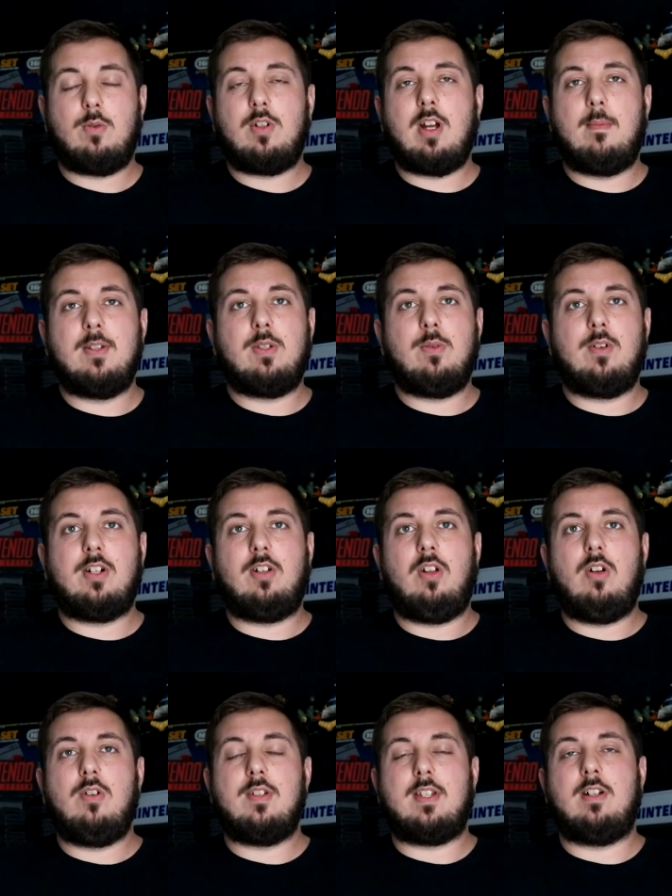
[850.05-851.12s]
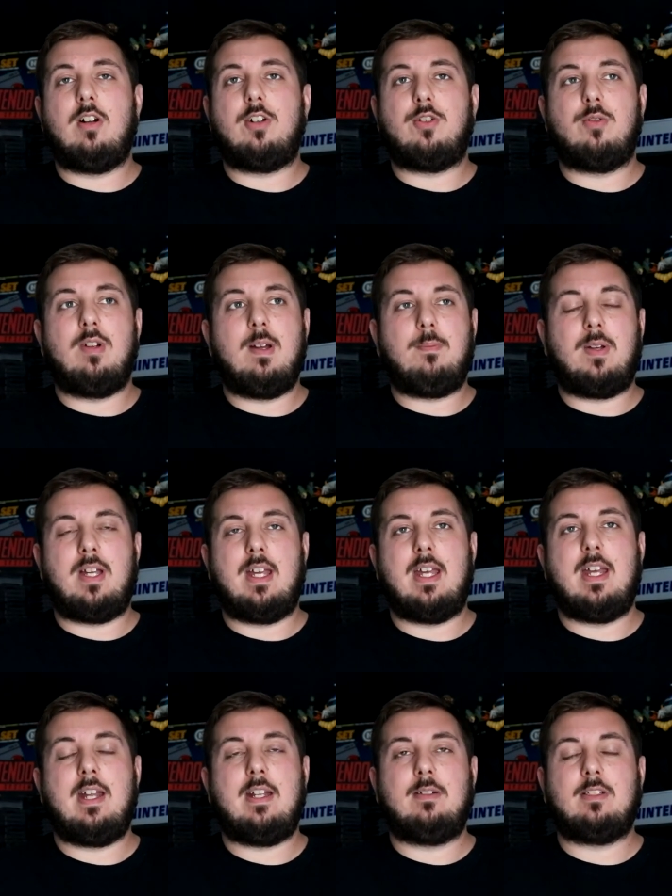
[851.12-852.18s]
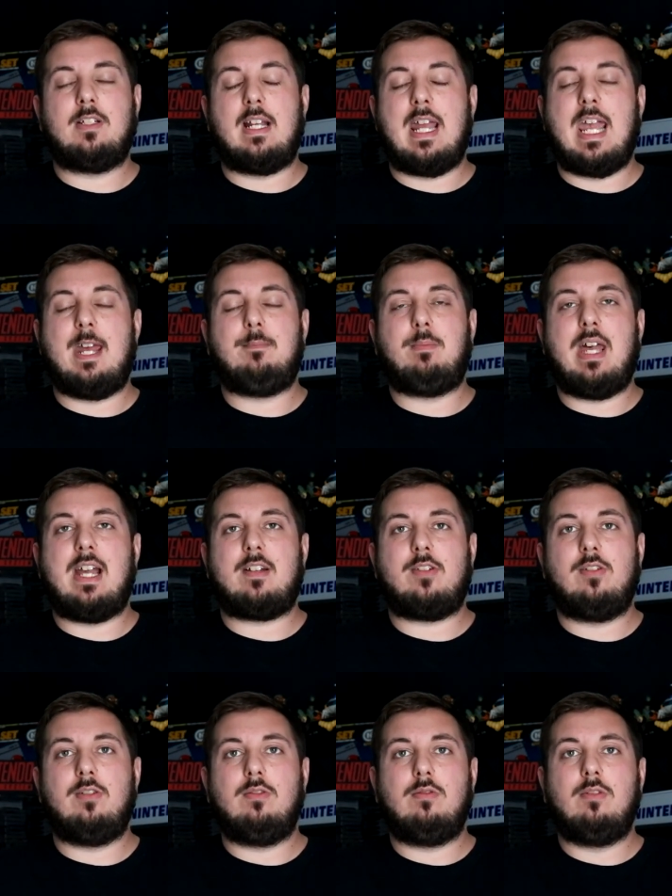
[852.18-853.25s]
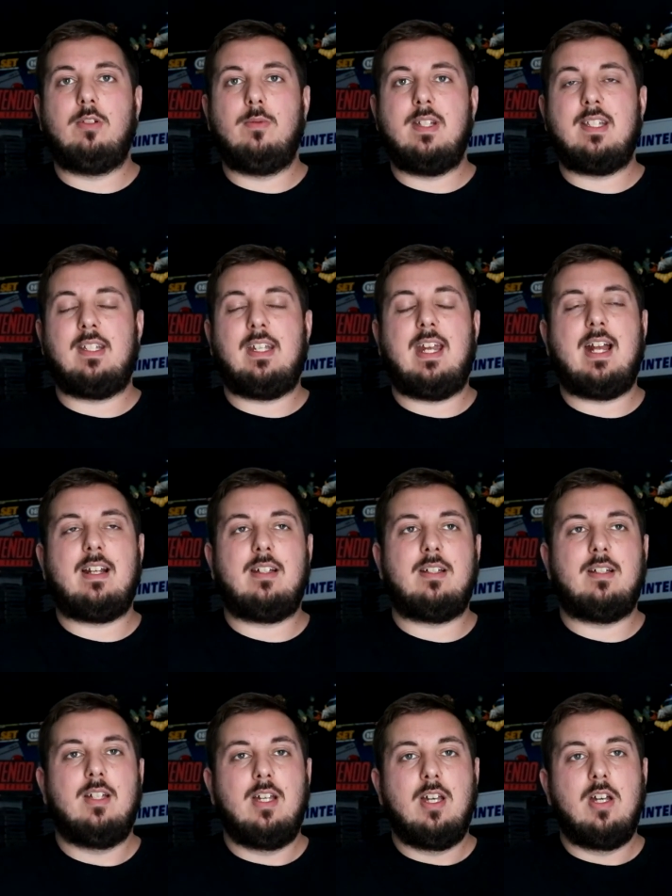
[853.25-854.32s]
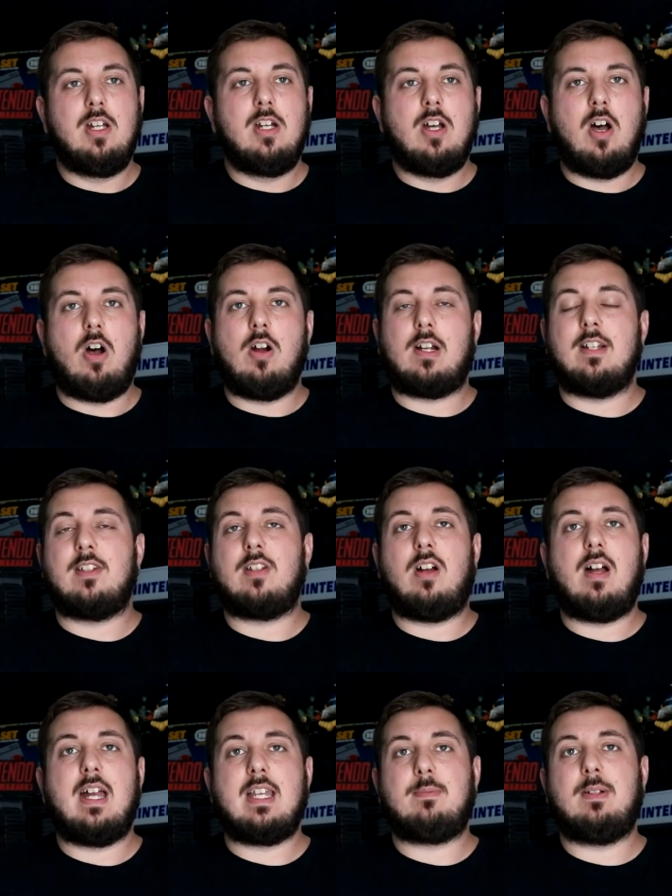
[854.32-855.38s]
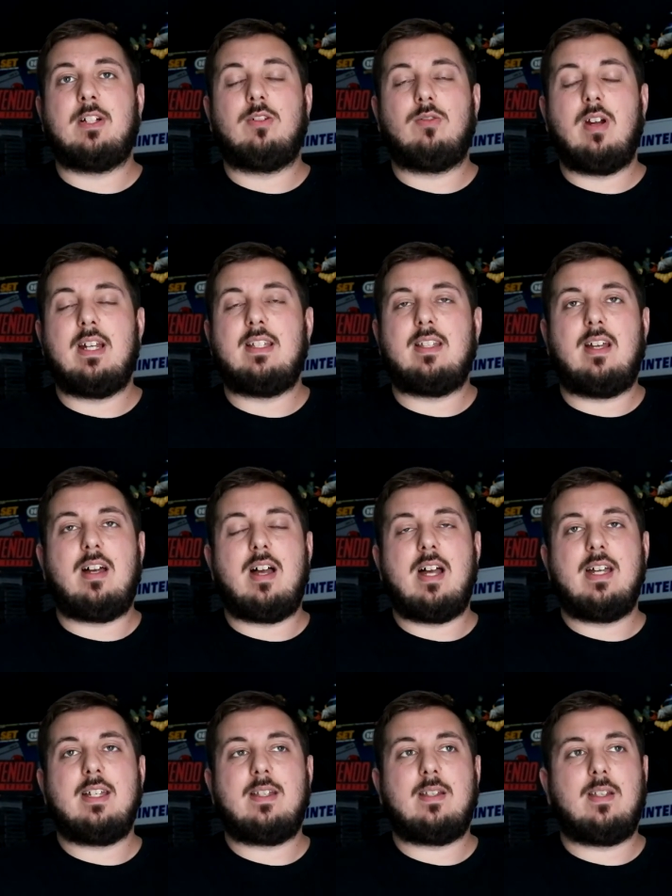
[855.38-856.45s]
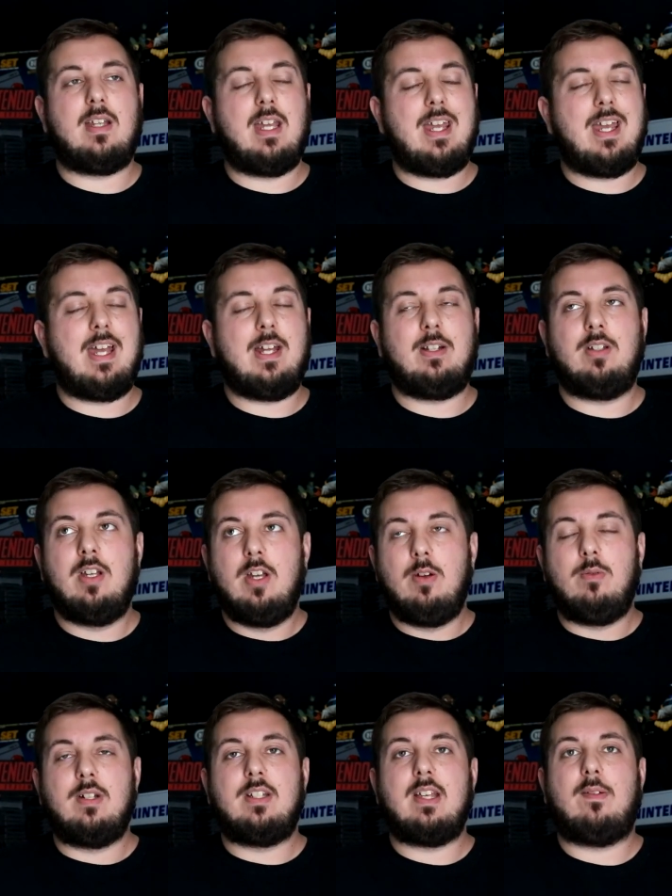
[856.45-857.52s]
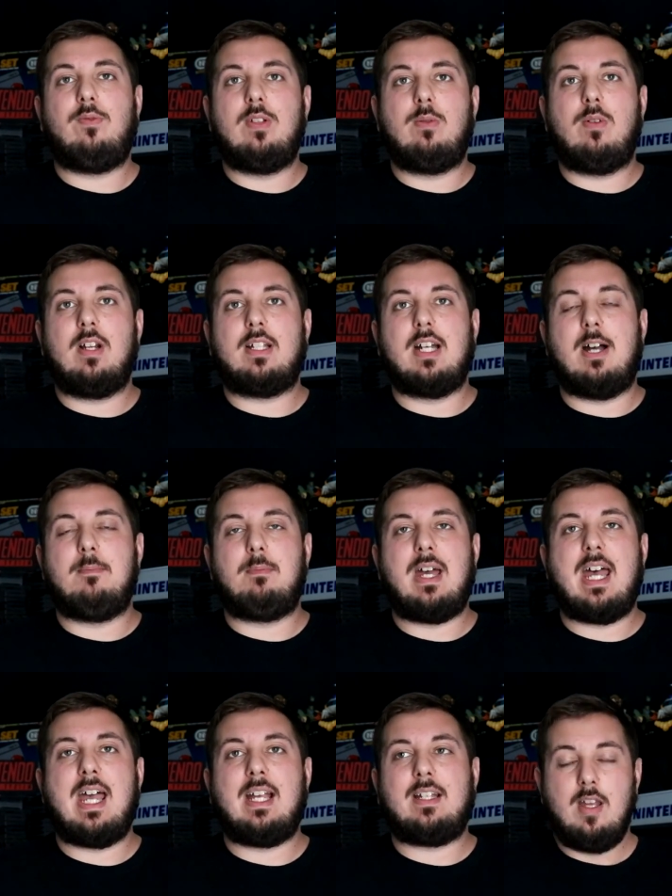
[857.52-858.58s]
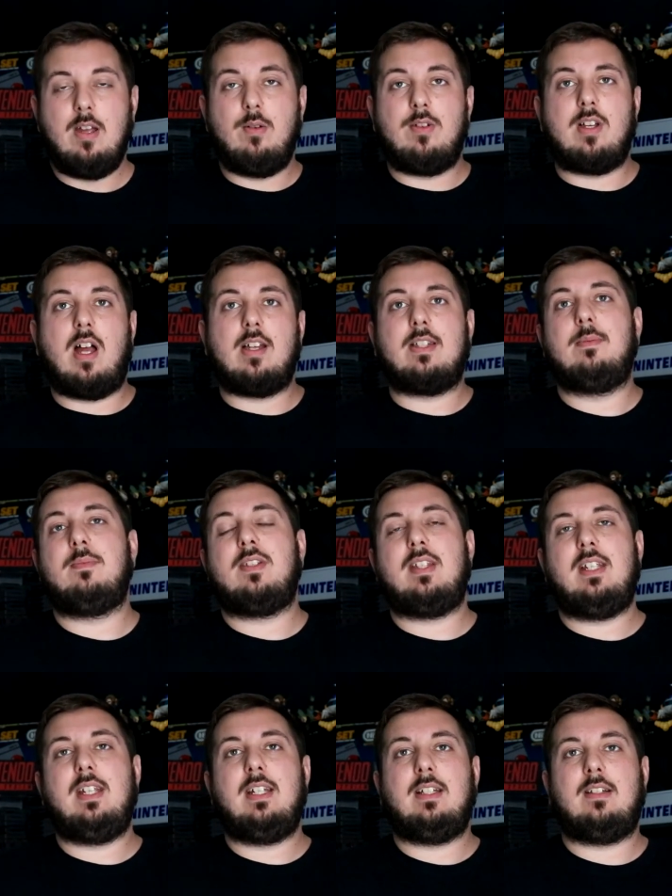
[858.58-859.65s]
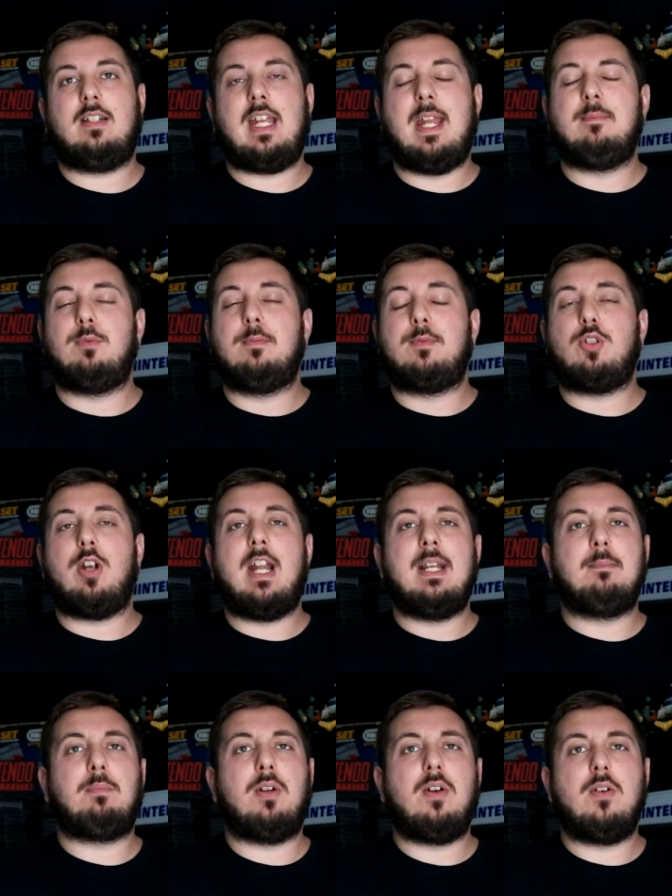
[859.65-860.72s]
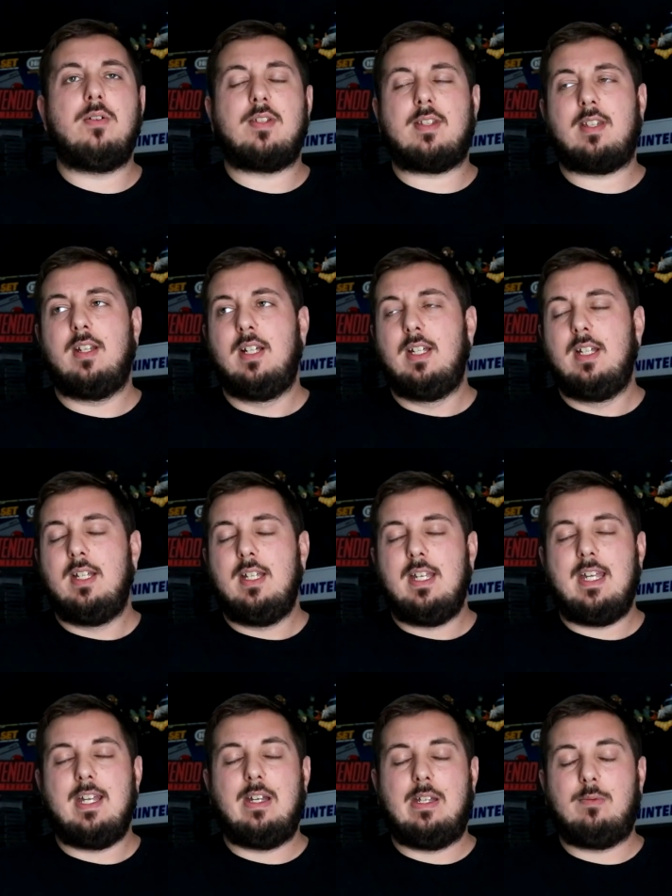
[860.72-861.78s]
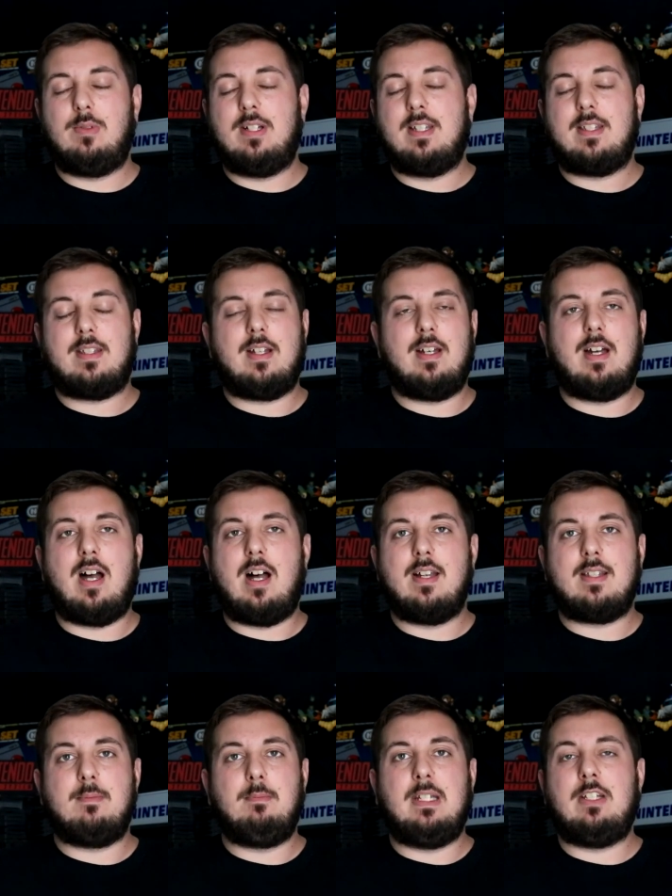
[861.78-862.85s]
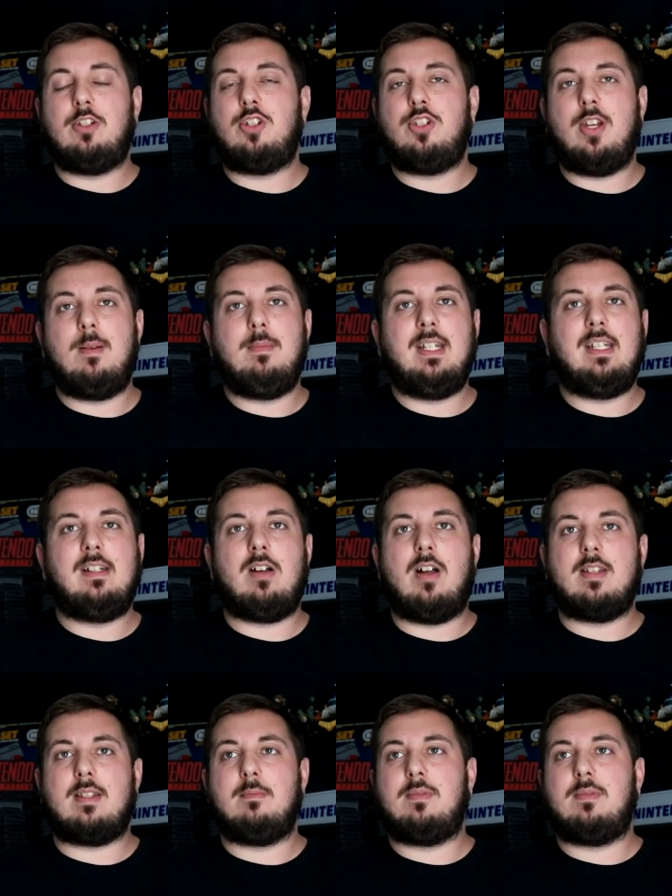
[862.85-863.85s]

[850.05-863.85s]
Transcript: we're coming to a close in our trip and gonna head back to Louisiana. Arkansas has been great to us and we definitely want to come back. It was awesome seeing the game room trading post. It was uh, awesome meeting Jimmy, awesome